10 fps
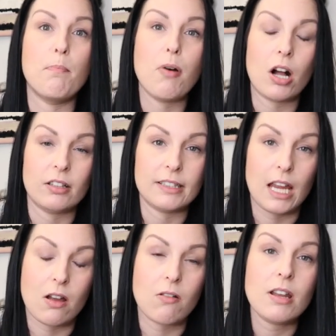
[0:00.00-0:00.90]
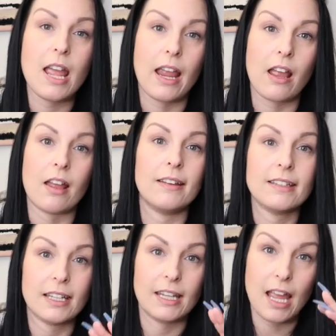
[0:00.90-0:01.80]
buckle down and
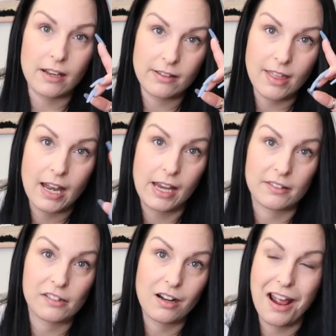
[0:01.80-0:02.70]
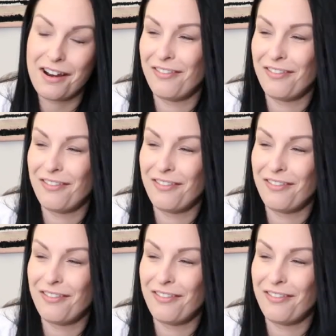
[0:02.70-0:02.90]
get that answer